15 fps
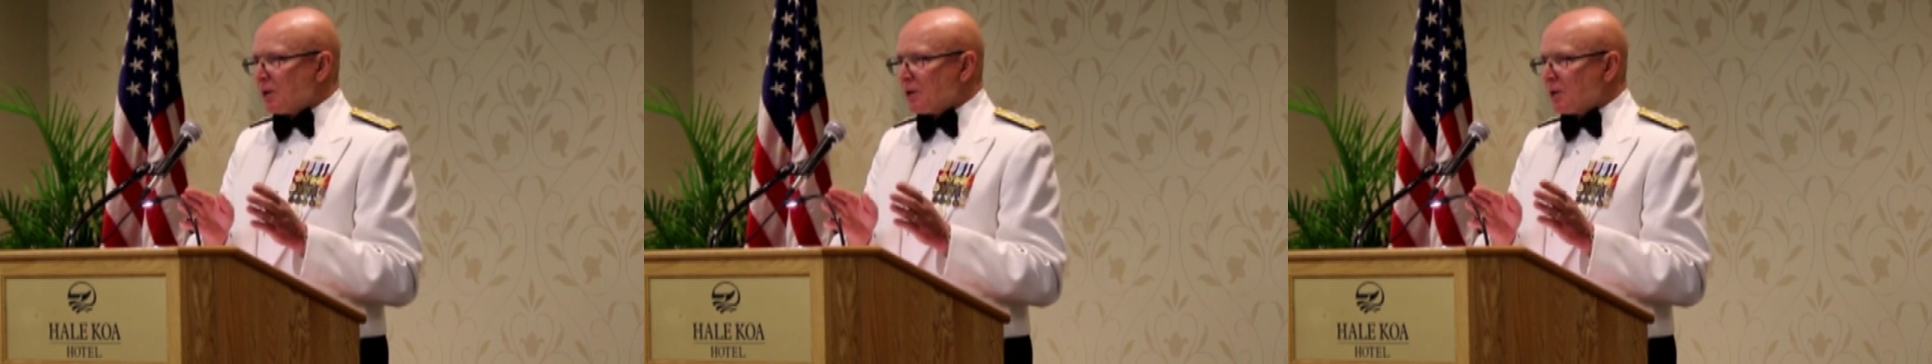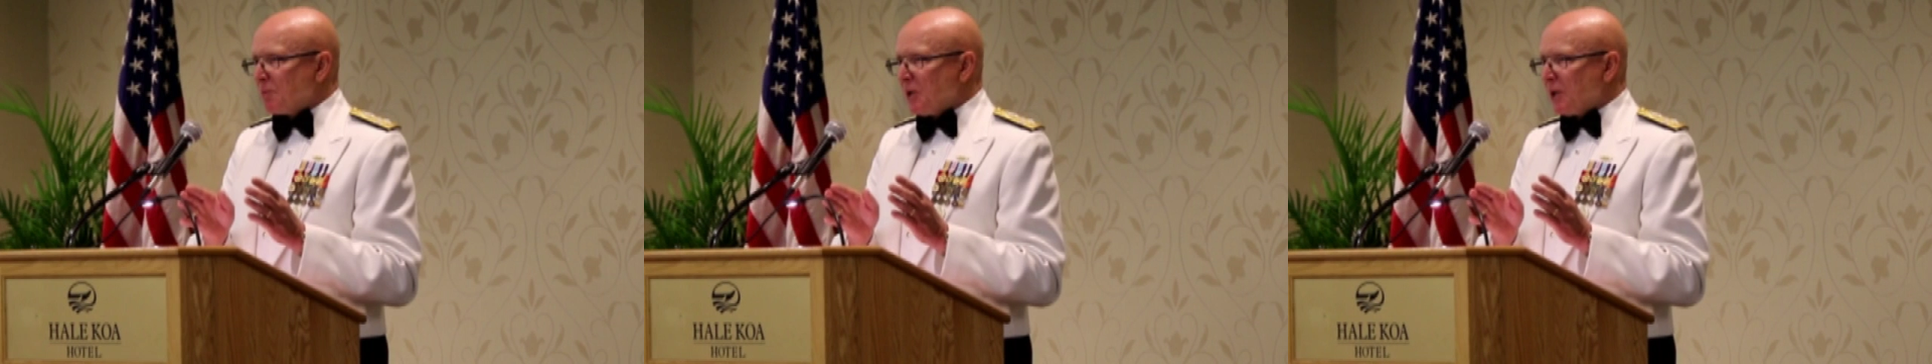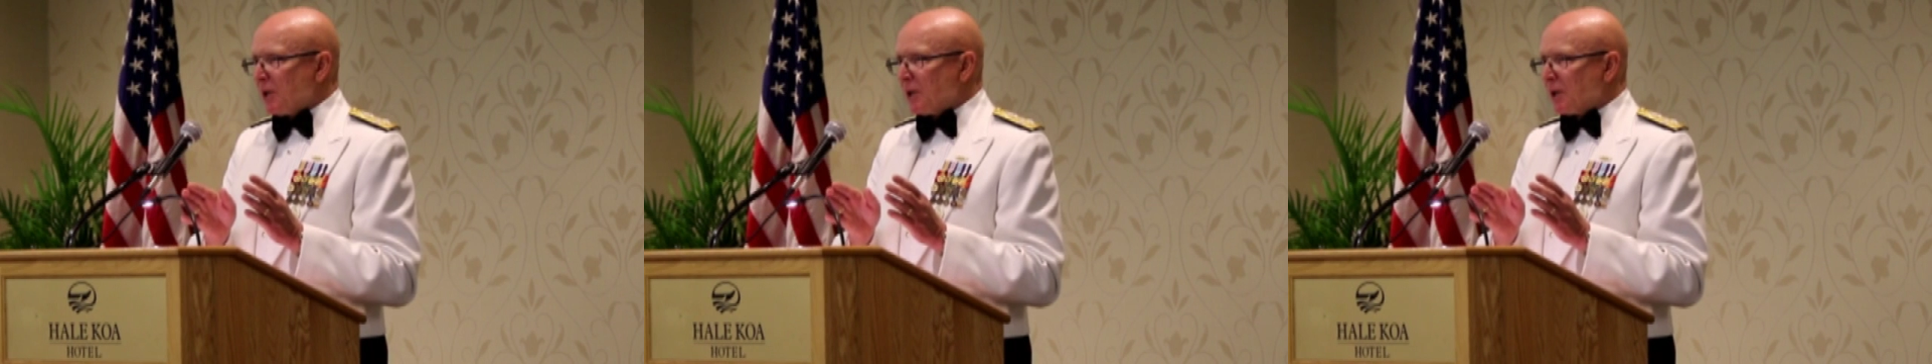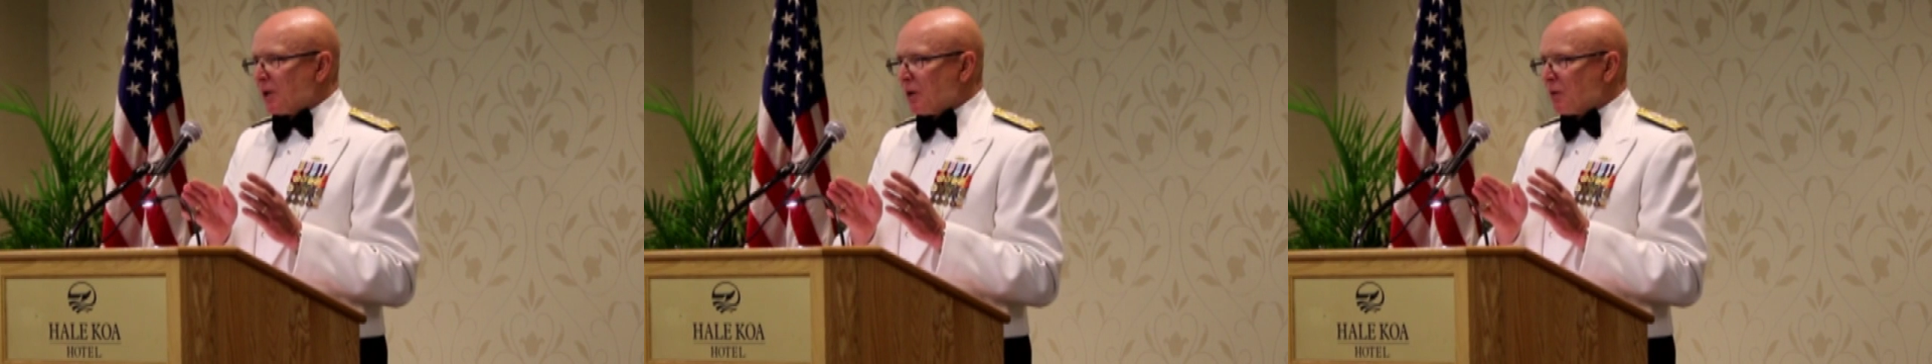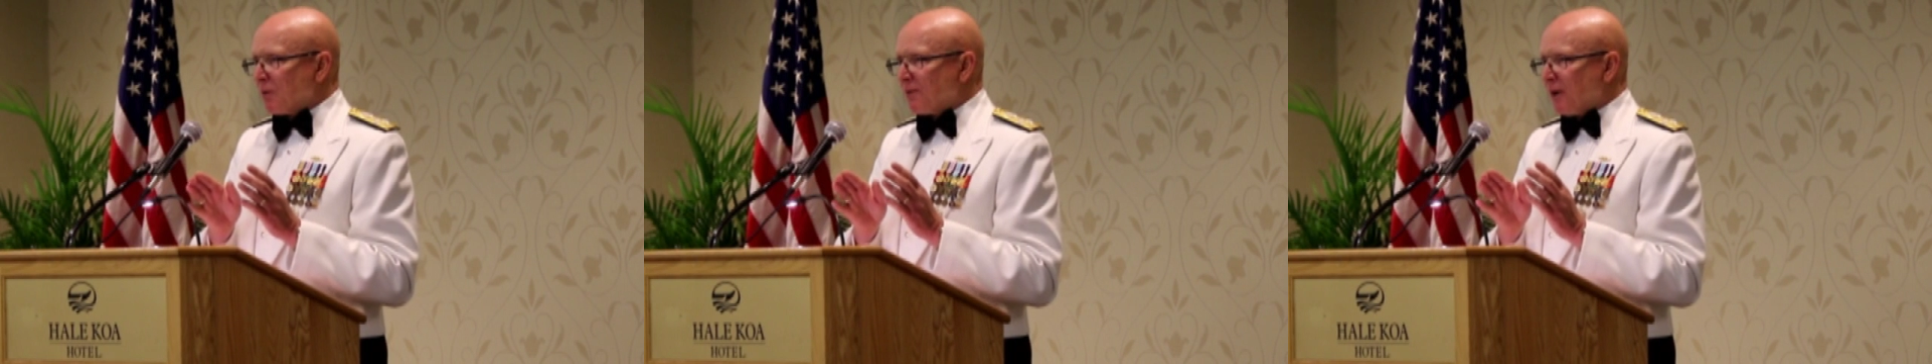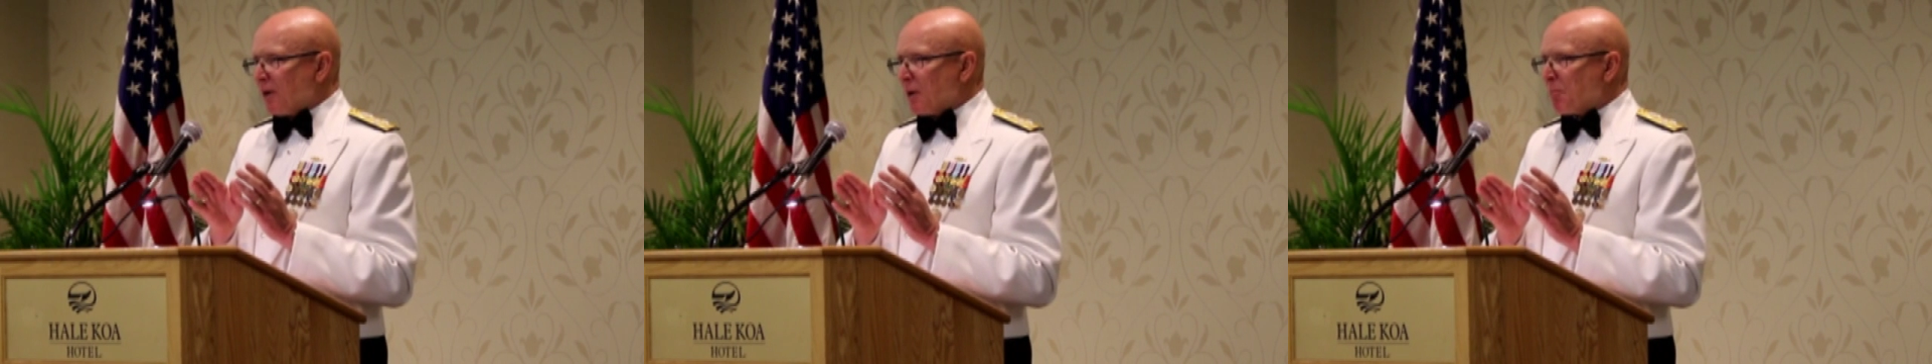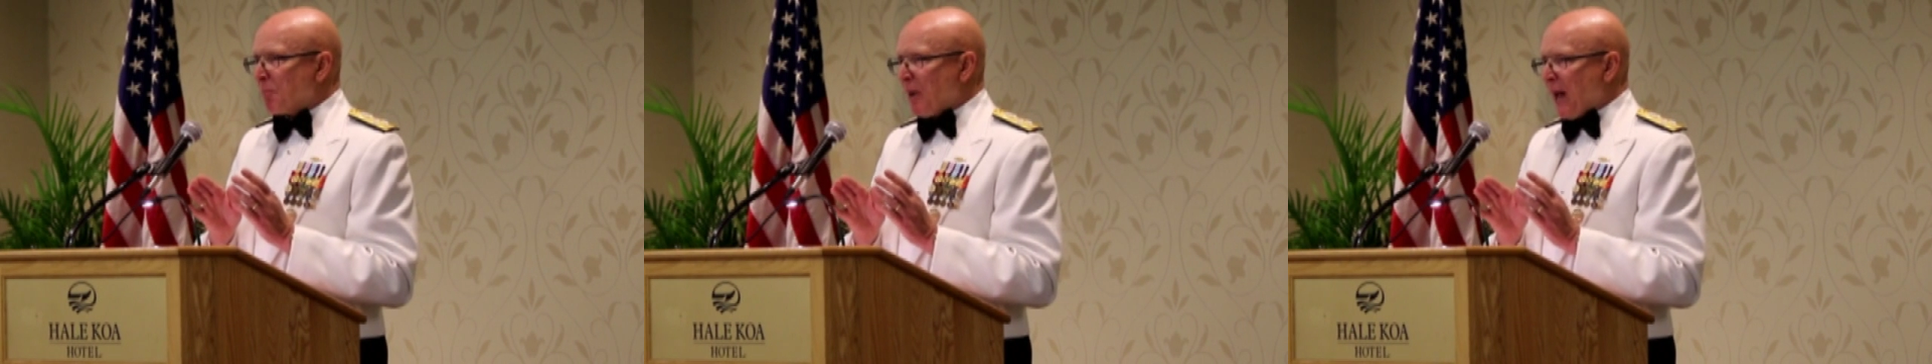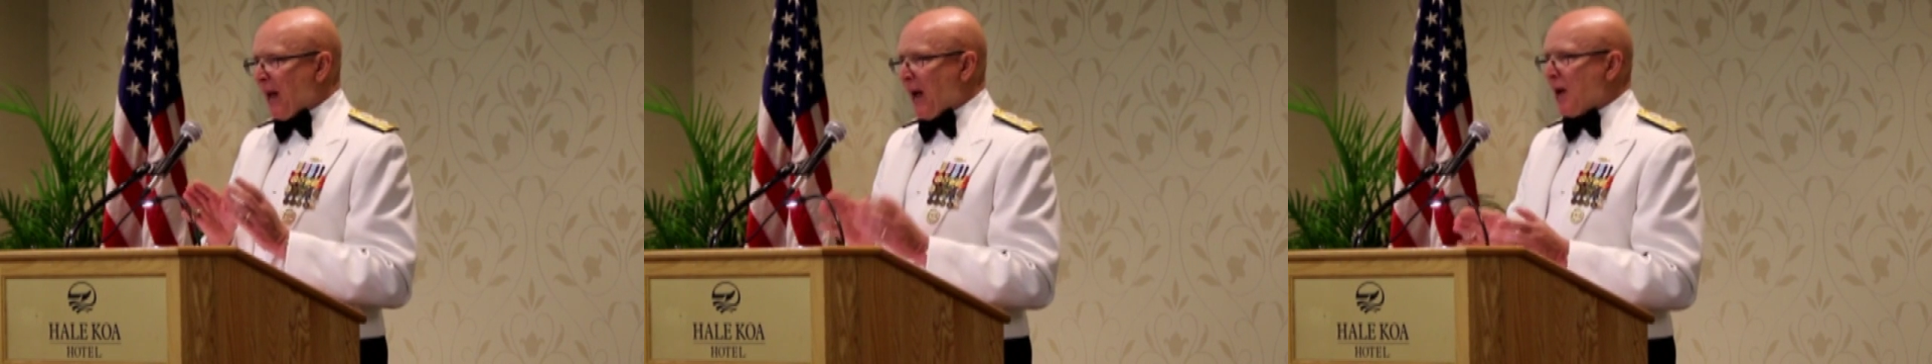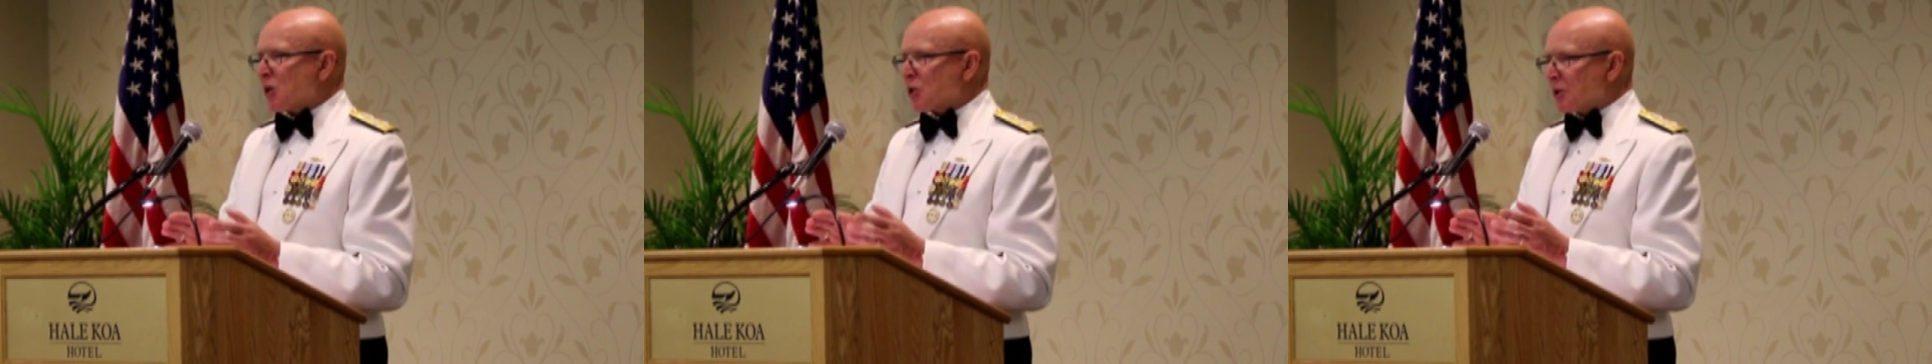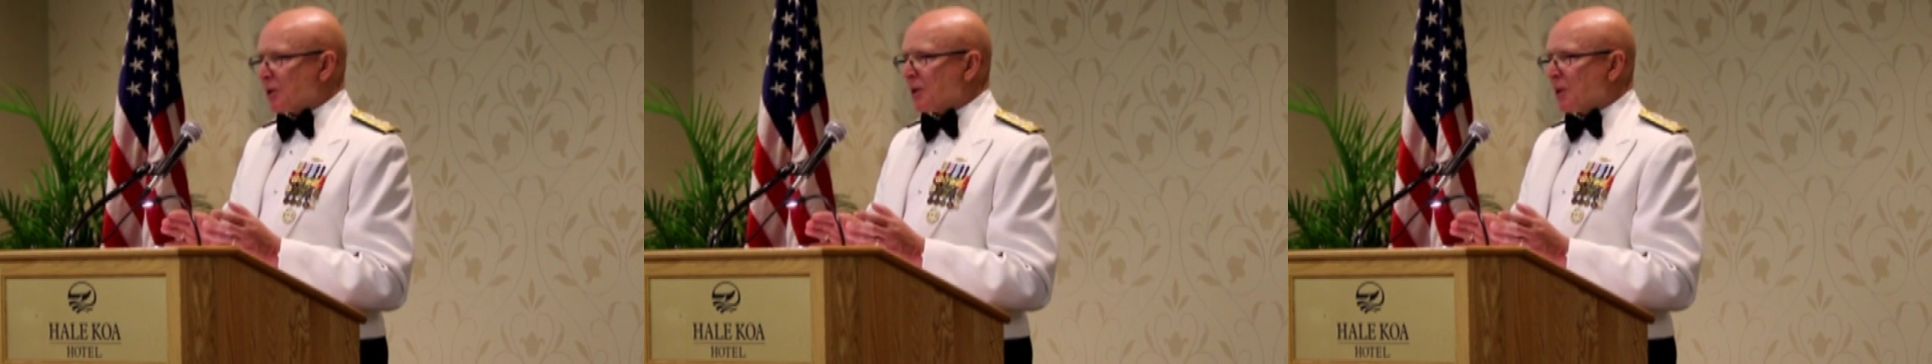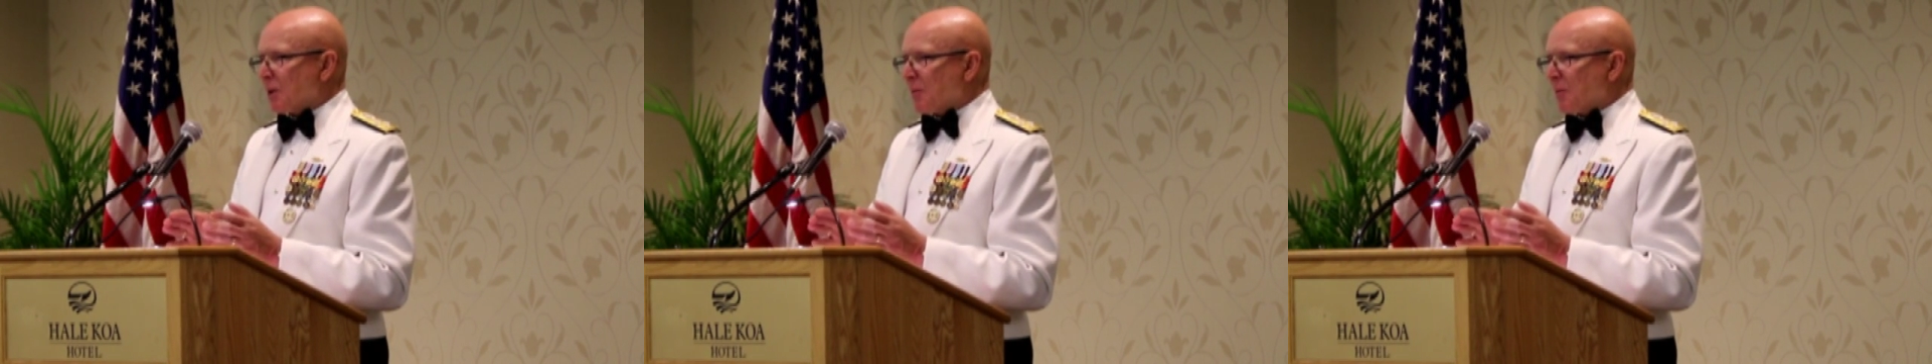to being very passionate